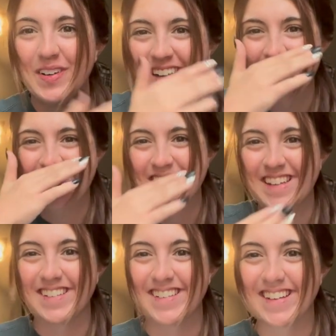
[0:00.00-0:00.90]
what is
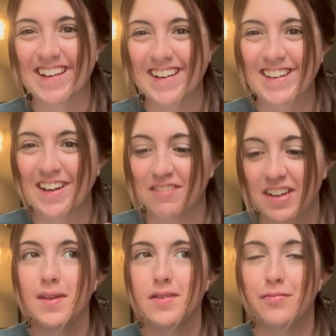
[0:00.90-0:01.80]
it called? I can't think of
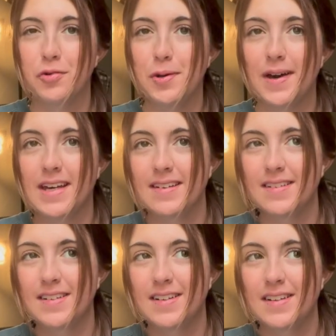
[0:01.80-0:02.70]
it. Freeway?
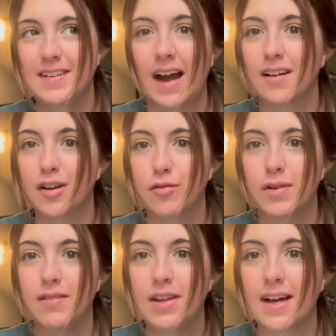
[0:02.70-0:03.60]
I don't know.
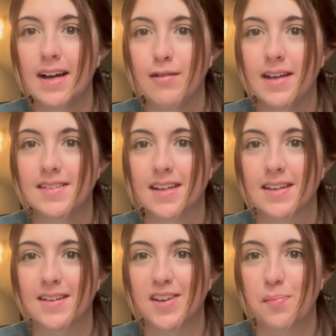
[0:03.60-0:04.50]
Whatever that highway is that
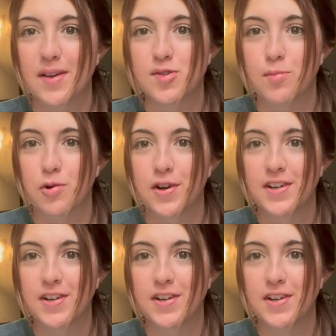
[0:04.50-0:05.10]
can take you past the border.